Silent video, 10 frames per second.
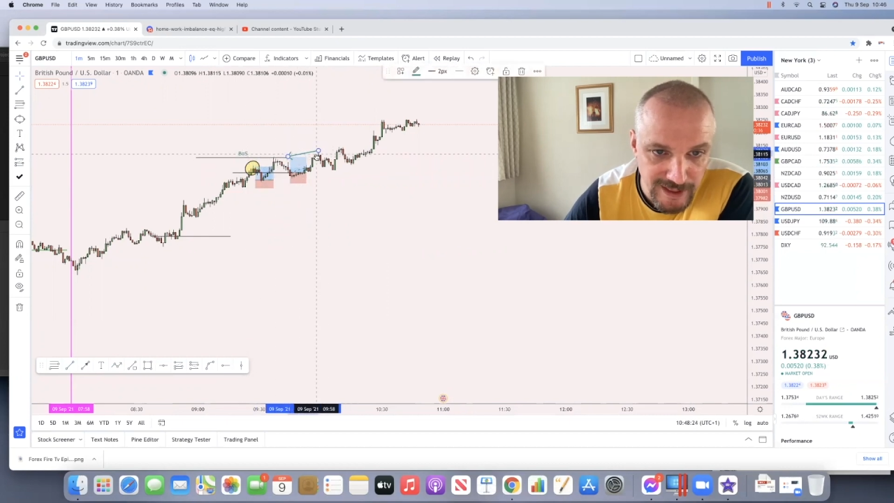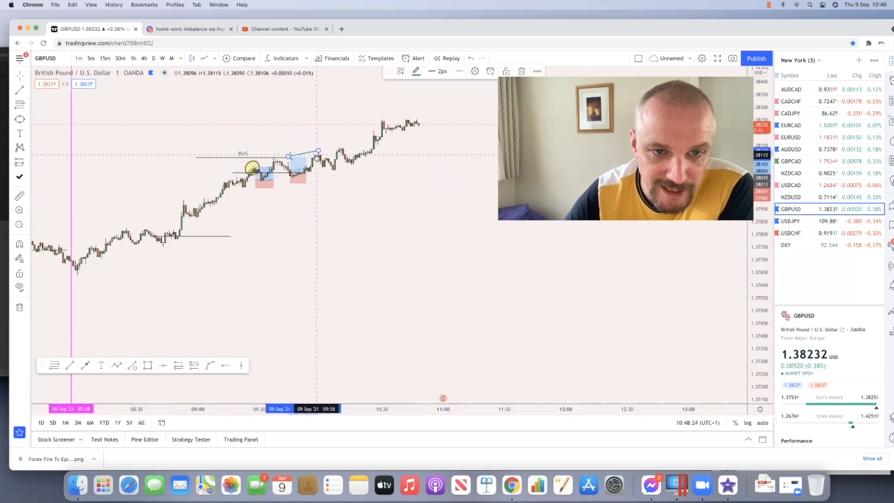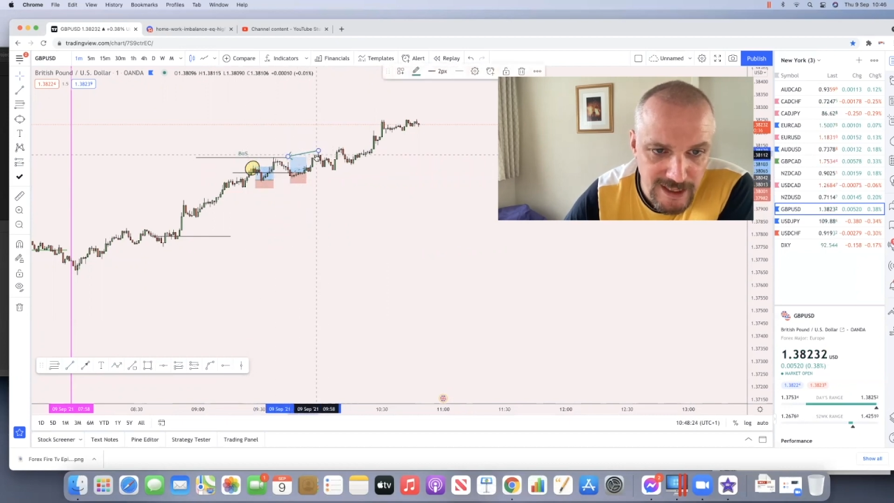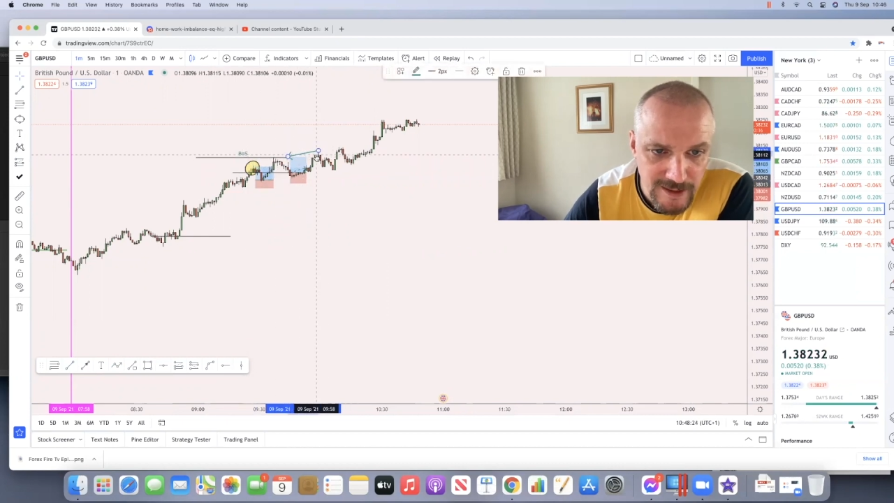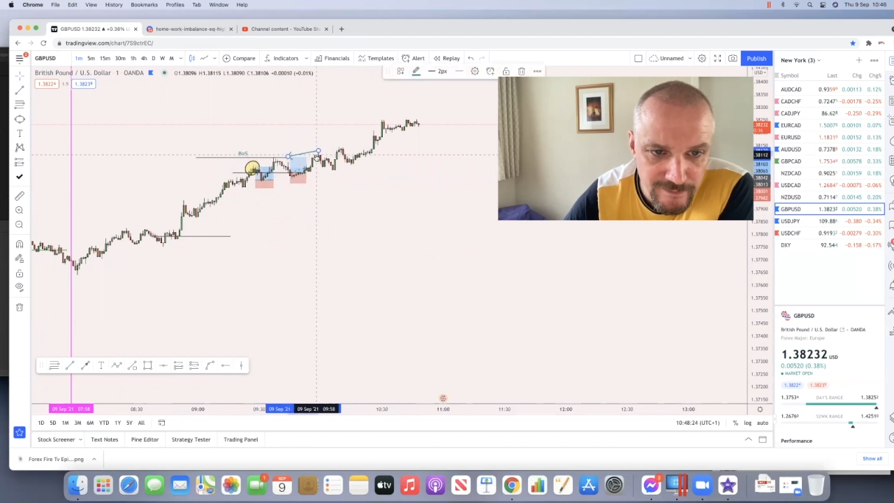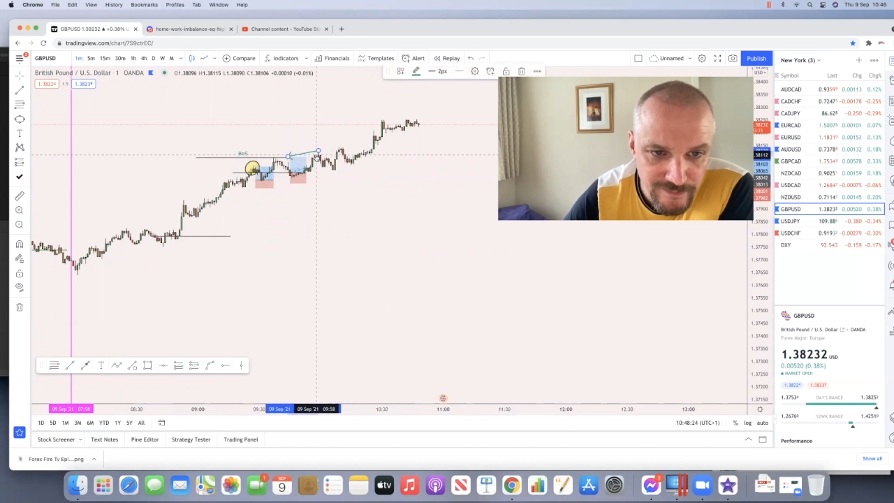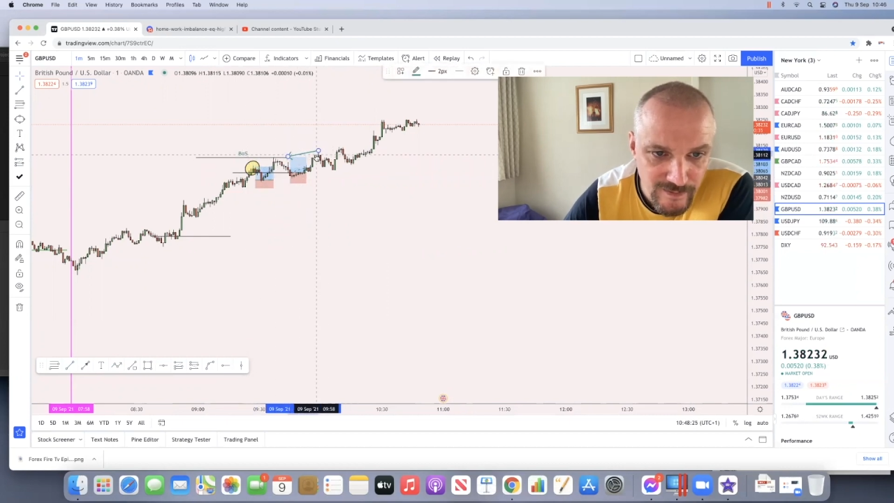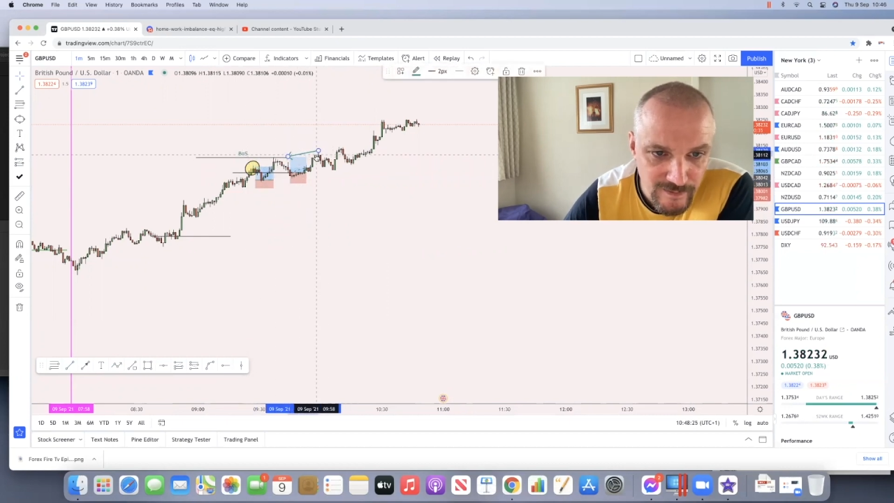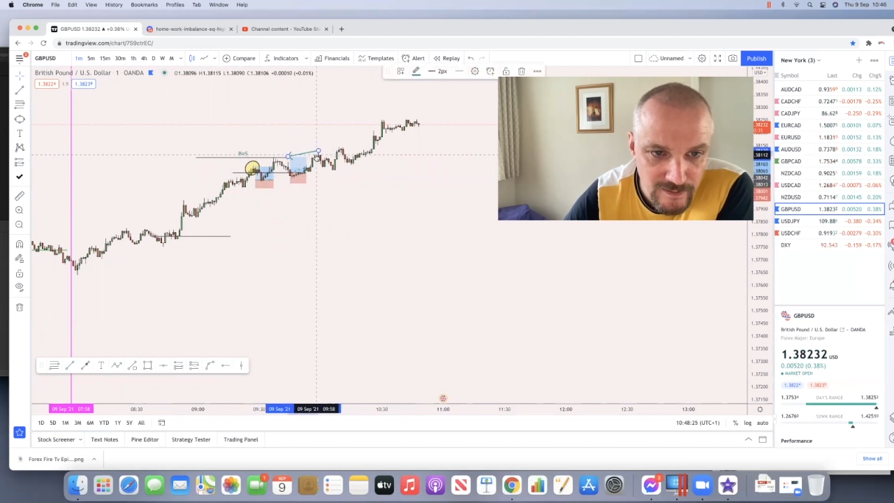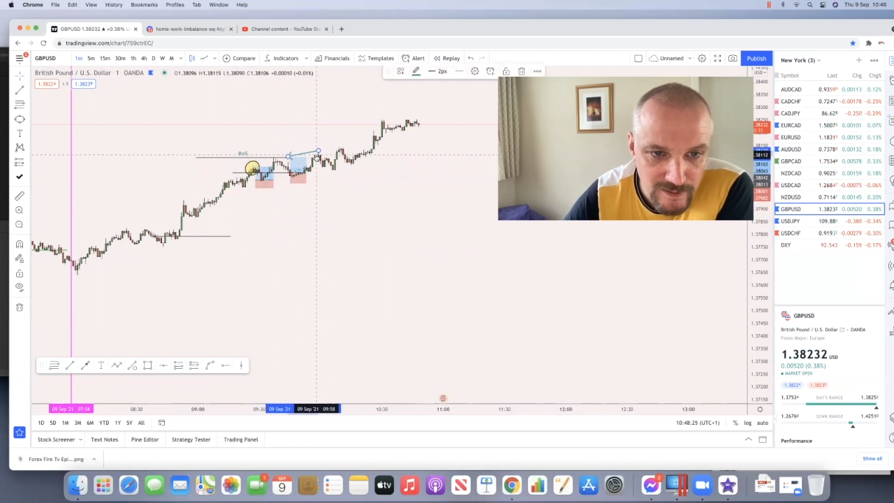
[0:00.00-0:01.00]
here.
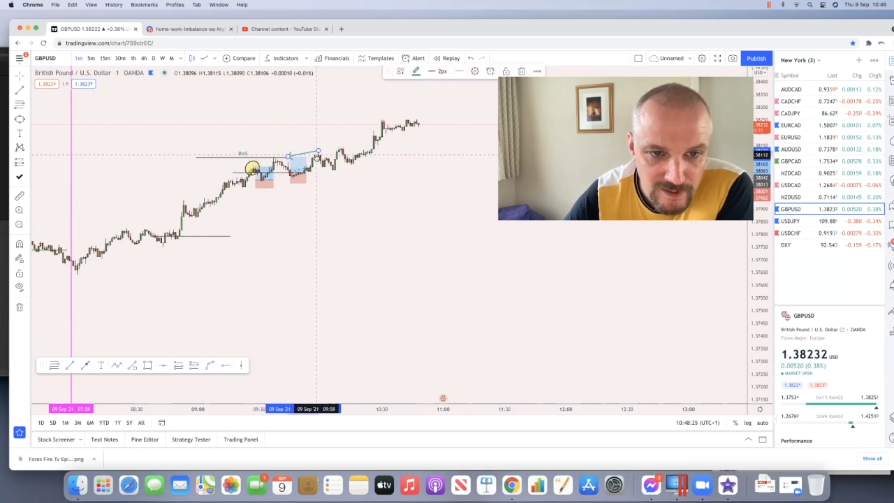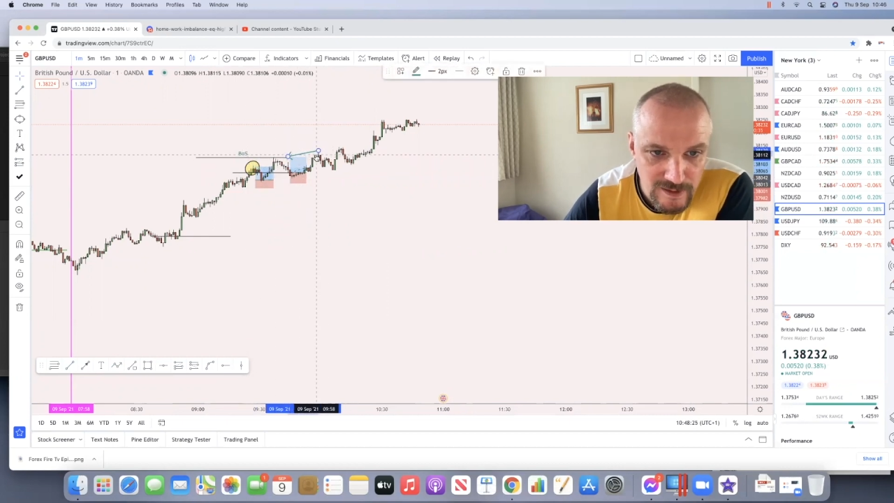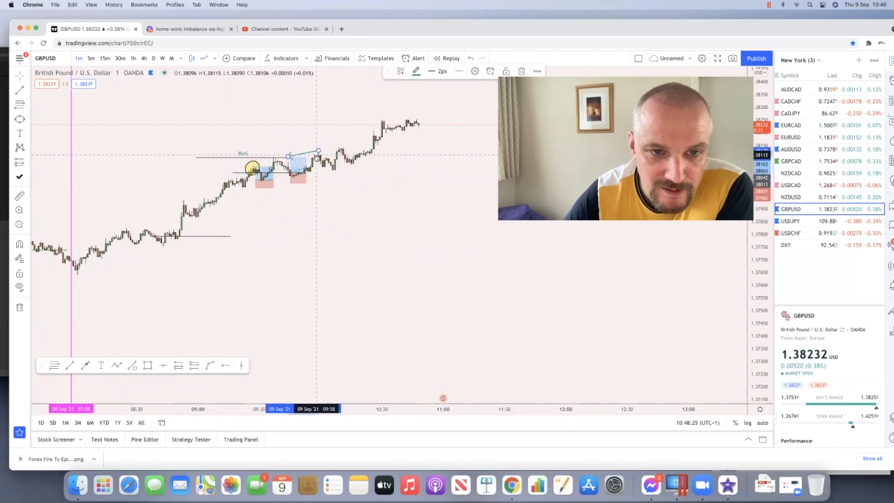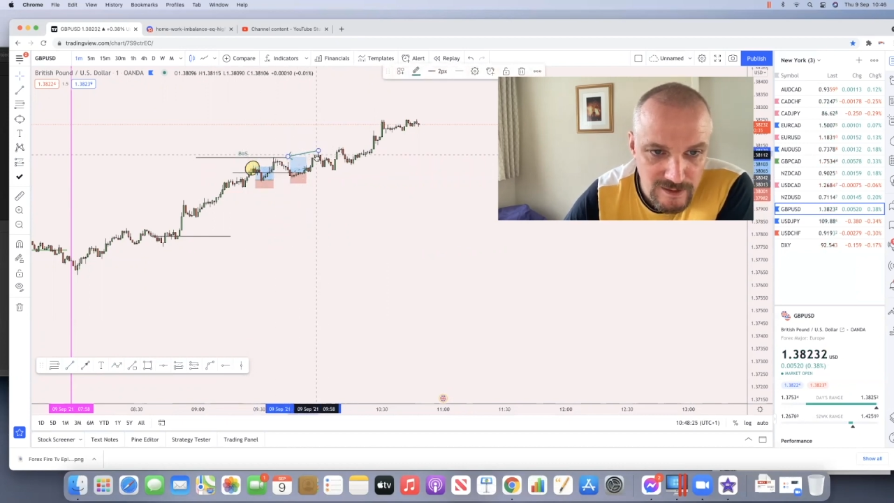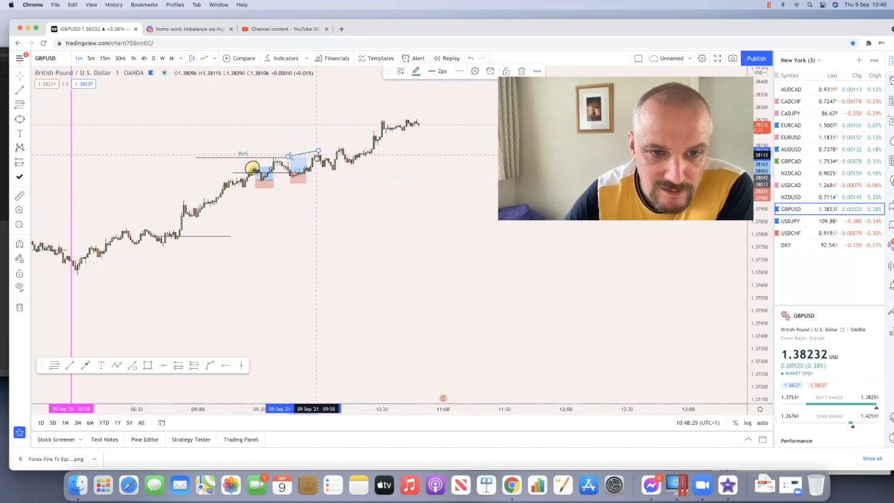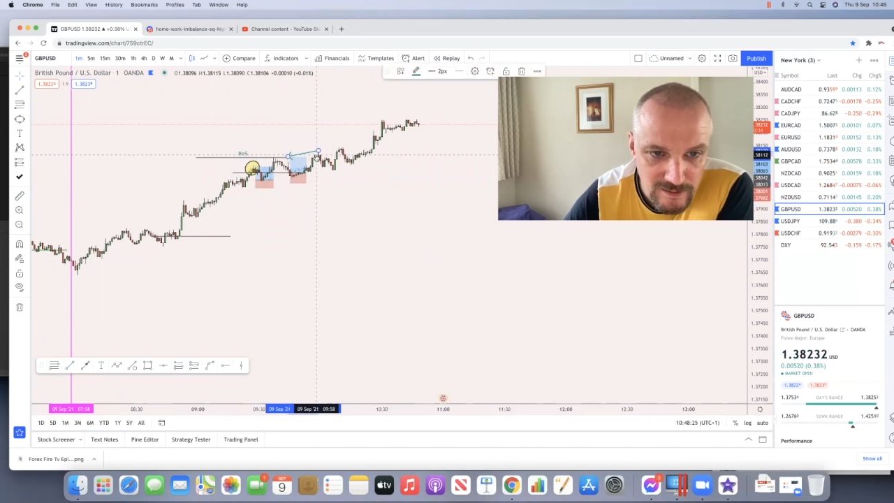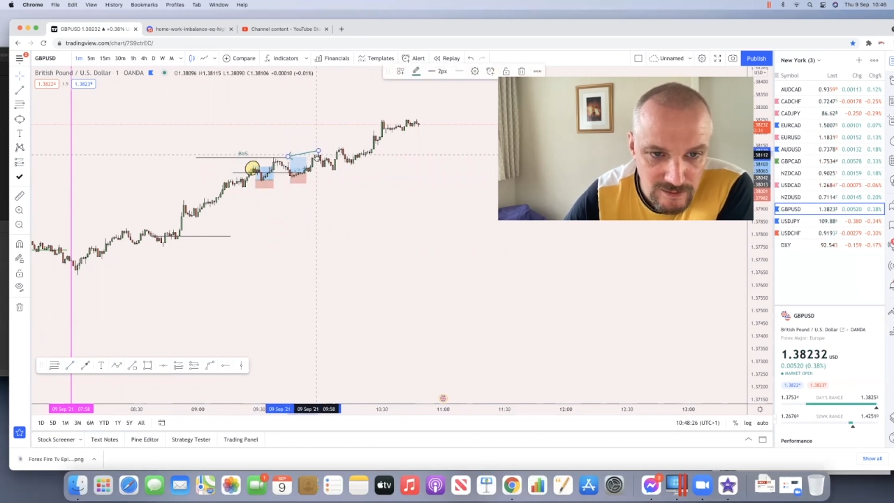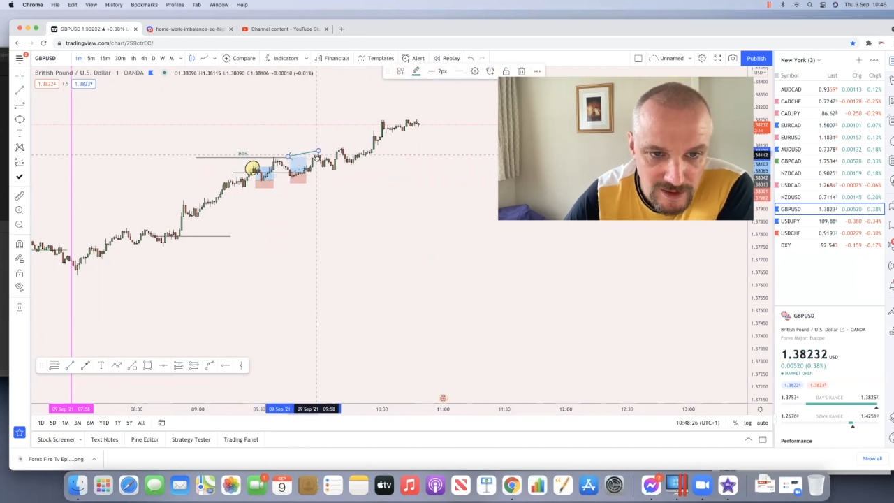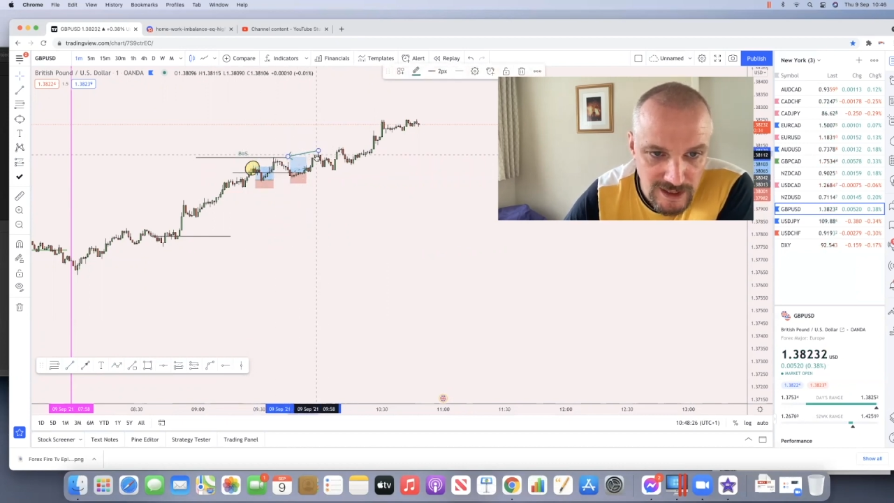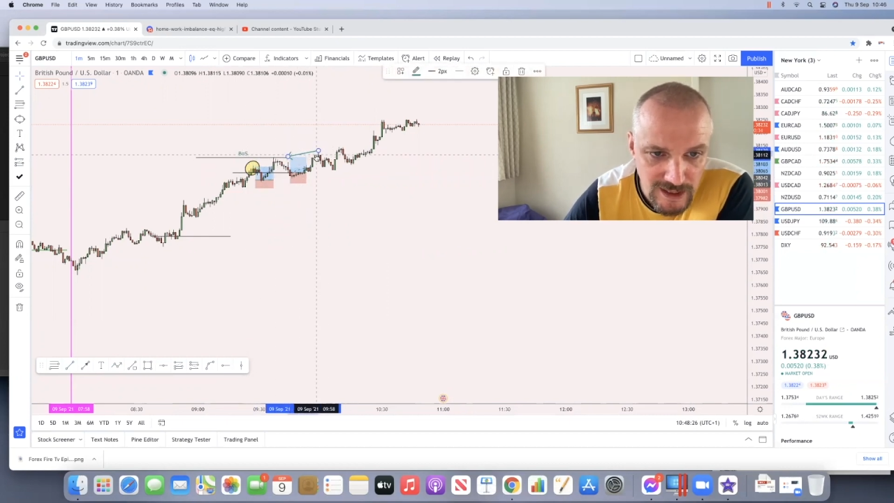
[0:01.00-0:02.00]

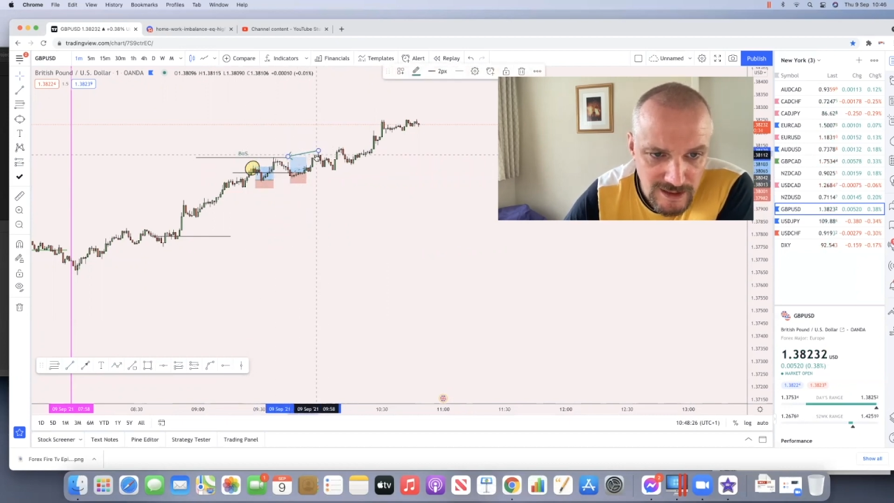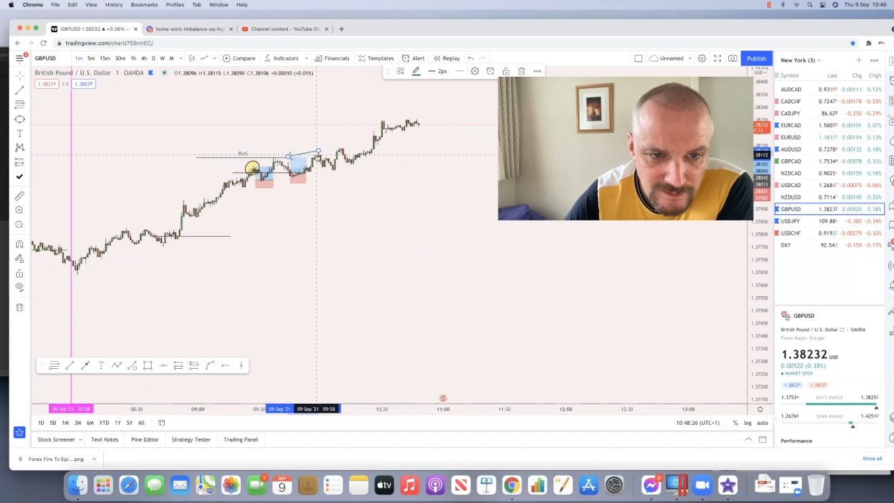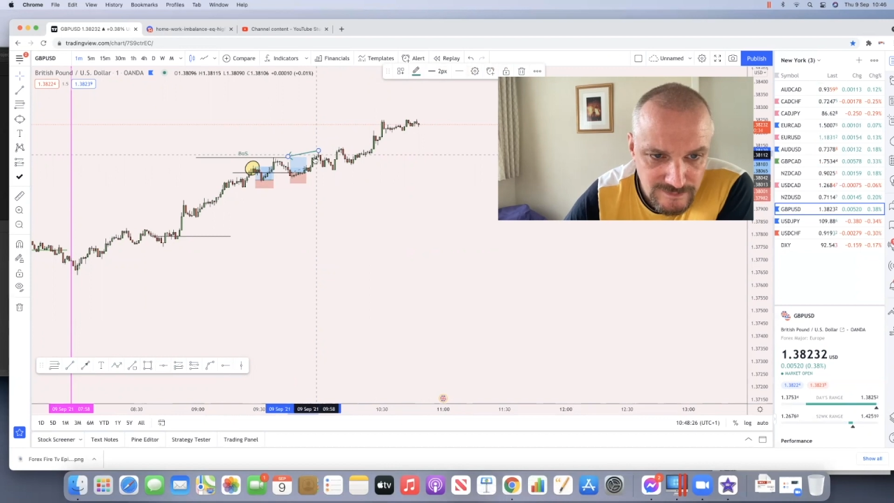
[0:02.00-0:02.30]
Okay.